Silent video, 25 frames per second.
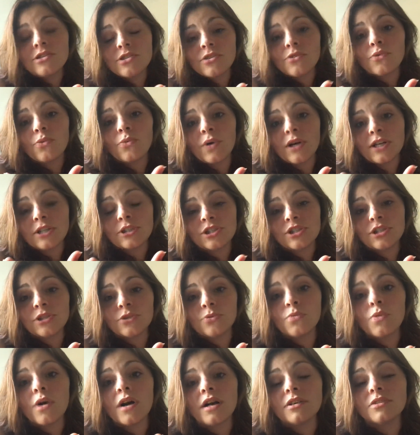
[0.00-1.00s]
to where
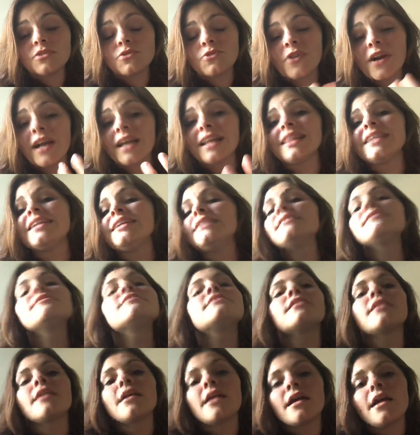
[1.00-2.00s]
she was, or at
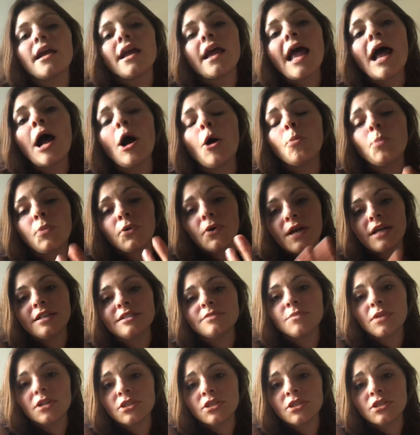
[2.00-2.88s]
least help her as